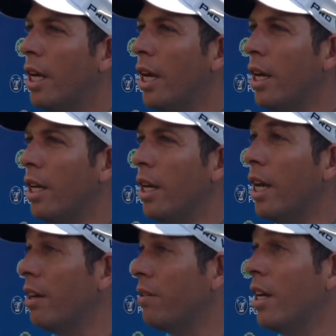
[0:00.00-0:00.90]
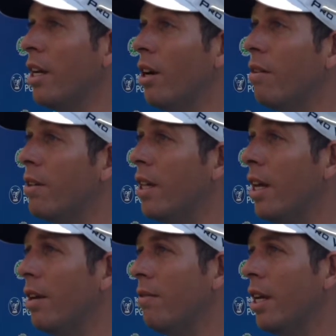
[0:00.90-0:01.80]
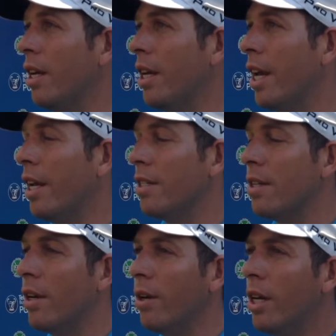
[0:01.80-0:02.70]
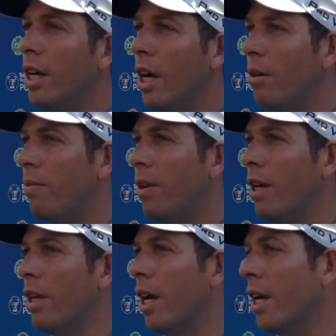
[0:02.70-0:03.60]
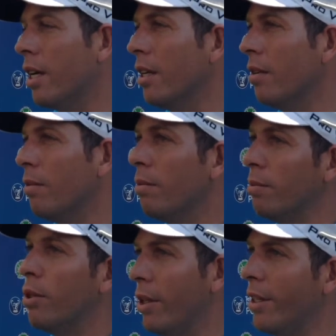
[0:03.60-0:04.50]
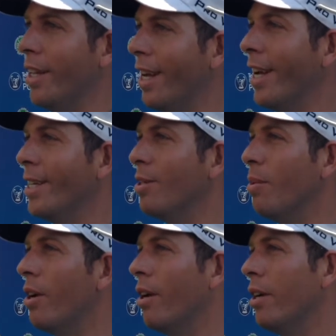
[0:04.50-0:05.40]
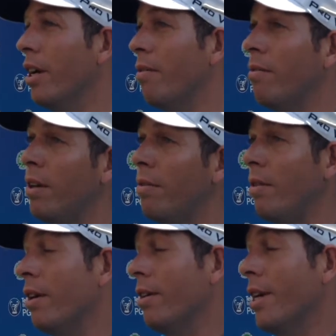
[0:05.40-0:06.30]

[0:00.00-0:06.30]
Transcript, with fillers: and and I've done it after that. I've done it again. So hopefully I can do it again tomorrow. If if I